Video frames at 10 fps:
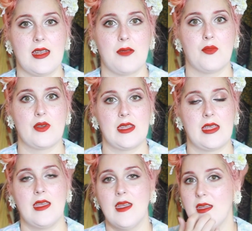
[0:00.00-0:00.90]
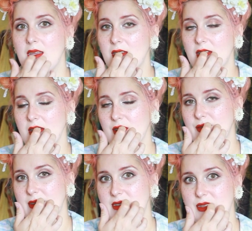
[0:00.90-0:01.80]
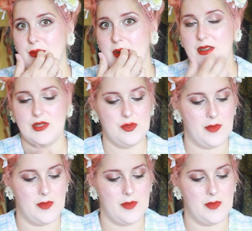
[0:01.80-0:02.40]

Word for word: and I'm really afraid to wear it too